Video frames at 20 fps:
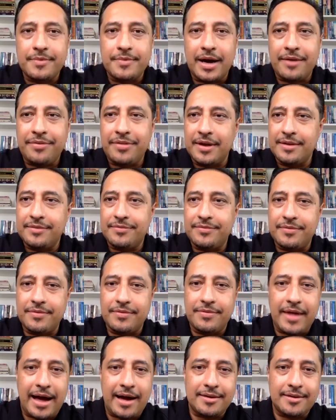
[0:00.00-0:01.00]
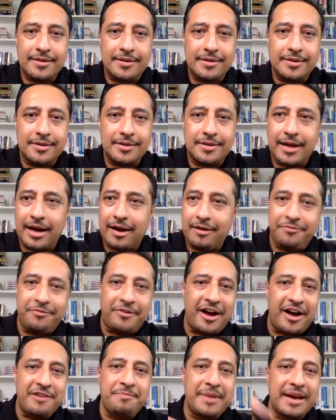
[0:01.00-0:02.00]
I think that
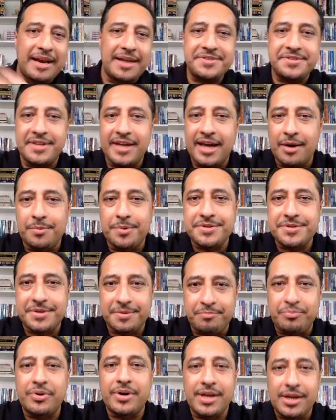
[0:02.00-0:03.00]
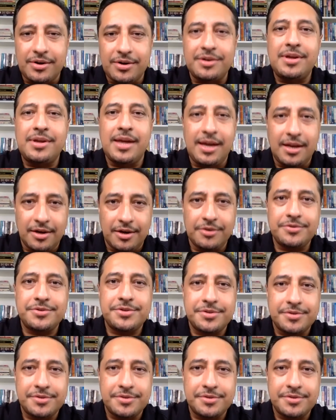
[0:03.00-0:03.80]
5 minutes there was a pretty good keynote.